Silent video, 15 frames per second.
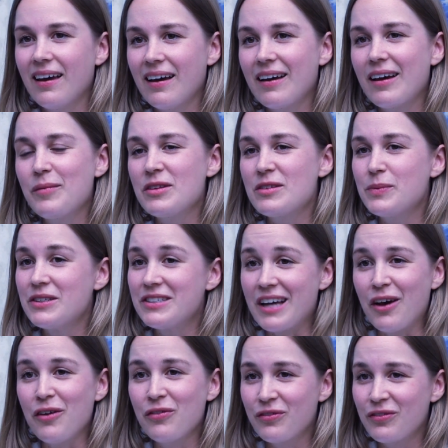I mean, it's been
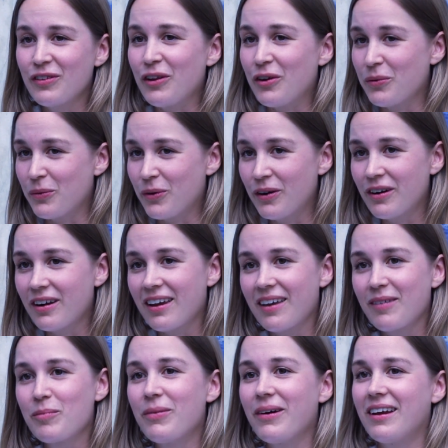tough, a lot of work,
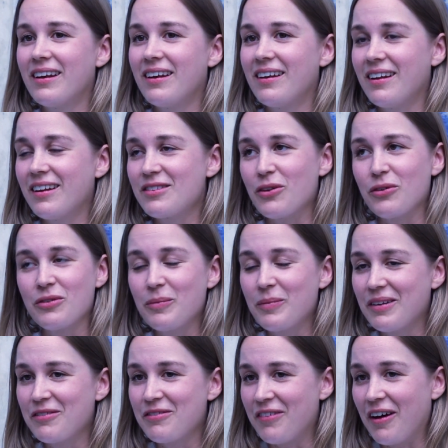but it's also
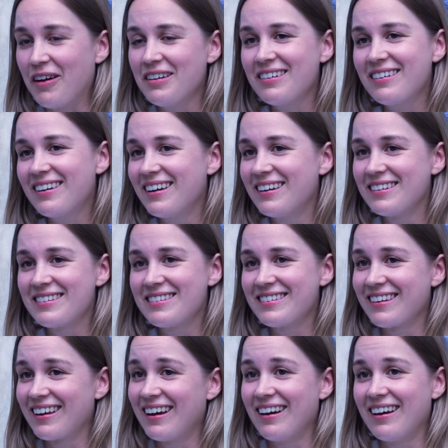been fun. And
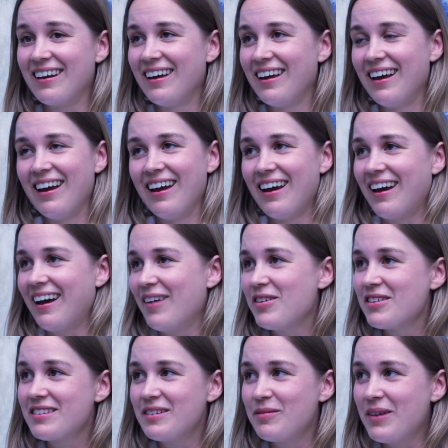it's,
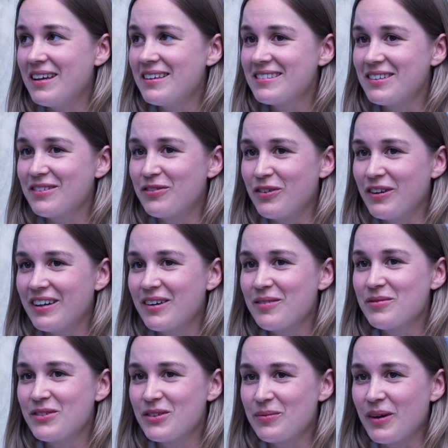it's an amazing
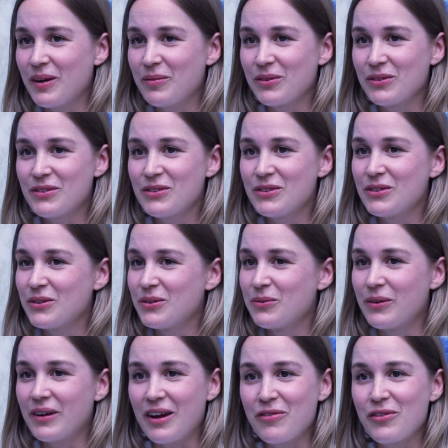freedom to be able to do
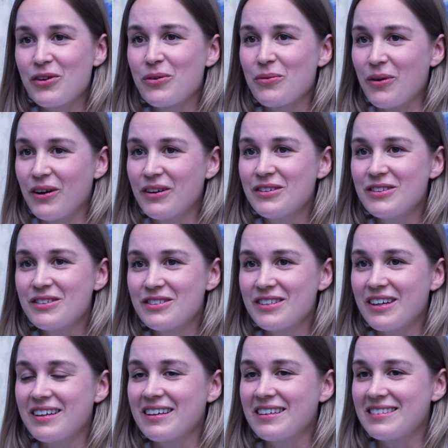whatever you want, to
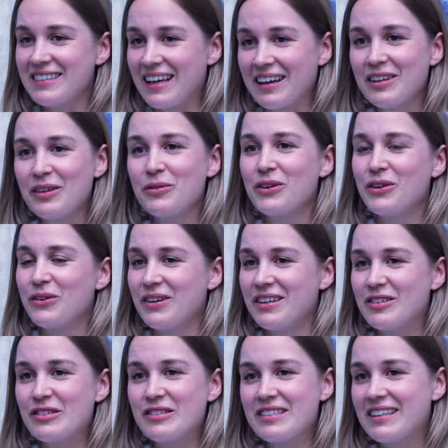study exactly what you're
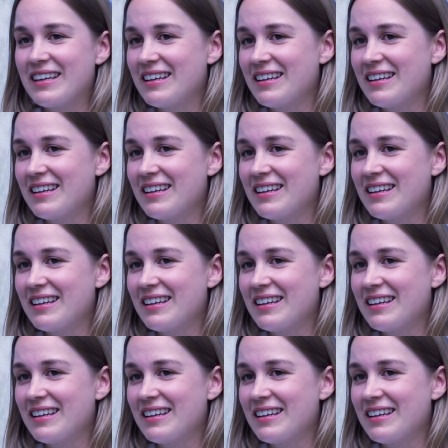interested